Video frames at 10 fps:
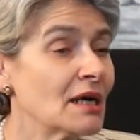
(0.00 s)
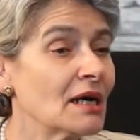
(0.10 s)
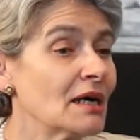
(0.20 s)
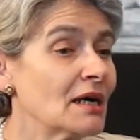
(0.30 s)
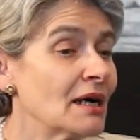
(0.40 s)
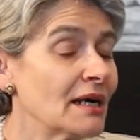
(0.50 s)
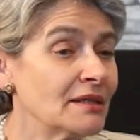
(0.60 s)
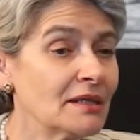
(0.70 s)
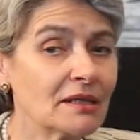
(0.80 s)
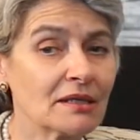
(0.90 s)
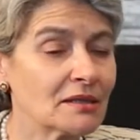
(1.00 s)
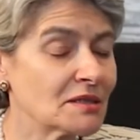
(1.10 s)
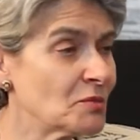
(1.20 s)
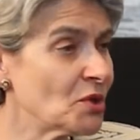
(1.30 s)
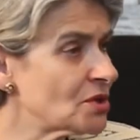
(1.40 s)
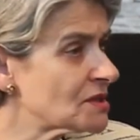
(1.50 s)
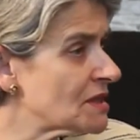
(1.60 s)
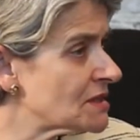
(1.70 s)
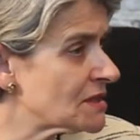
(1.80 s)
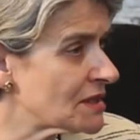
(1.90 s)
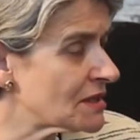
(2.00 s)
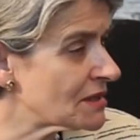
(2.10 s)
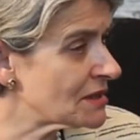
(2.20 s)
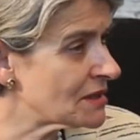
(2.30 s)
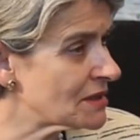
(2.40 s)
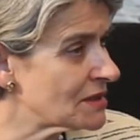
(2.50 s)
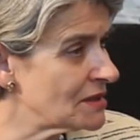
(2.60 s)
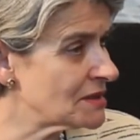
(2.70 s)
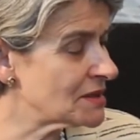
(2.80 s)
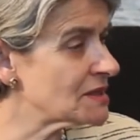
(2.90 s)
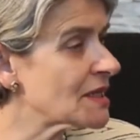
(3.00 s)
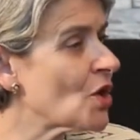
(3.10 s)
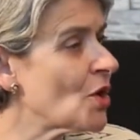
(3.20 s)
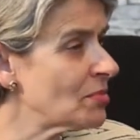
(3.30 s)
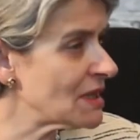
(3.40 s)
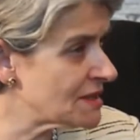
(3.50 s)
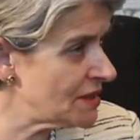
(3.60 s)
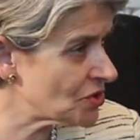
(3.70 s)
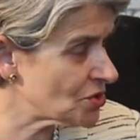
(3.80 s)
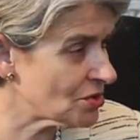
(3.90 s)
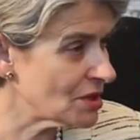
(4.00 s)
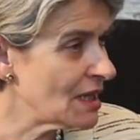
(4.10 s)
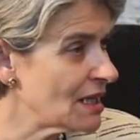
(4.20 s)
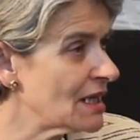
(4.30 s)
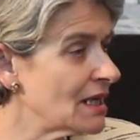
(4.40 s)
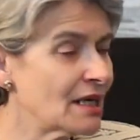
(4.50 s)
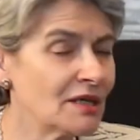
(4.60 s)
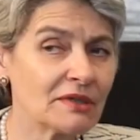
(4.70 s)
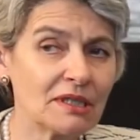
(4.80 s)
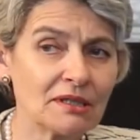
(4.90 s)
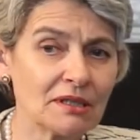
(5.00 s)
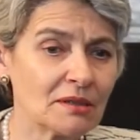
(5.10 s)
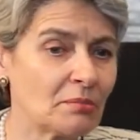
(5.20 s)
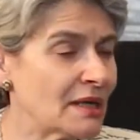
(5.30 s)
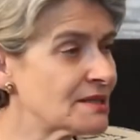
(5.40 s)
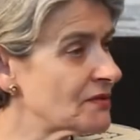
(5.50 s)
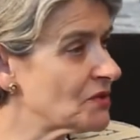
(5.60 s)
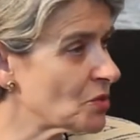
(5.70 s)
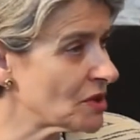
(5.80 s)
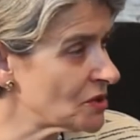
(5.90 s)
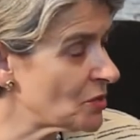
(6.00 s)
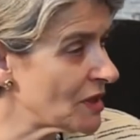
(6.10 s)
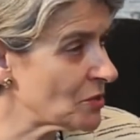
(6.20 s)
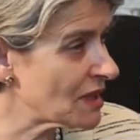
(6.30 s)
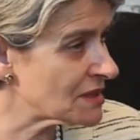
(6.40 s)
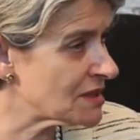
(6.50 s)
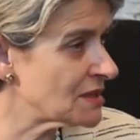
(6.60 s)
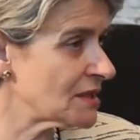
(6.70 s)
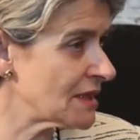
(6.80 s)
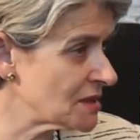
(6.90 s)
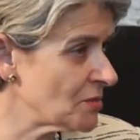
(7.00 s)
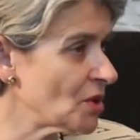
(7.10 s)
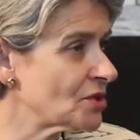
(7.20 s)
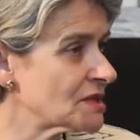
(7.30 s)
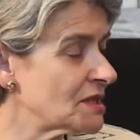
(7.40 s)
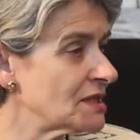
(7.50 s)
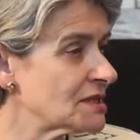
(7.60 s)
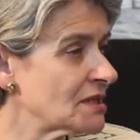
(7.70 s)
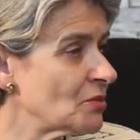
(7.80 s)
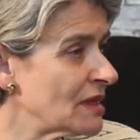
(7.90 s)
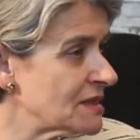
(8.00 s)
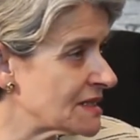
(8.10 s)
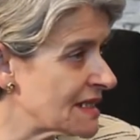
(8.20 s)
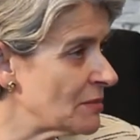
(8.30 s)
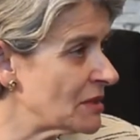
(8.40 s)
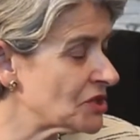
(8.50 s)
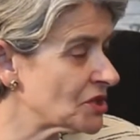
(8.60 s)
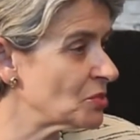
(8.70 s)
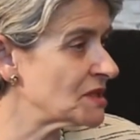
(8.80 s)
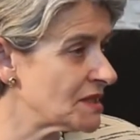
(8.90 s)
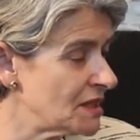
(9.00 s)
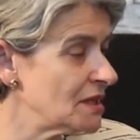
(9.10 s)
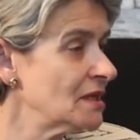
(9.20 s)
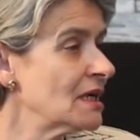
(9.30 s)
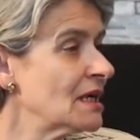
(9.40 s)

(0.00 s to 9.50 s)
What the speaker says: I think democracy is a complex issue. Even in the parts of the world where we consider that democracy is well established, we see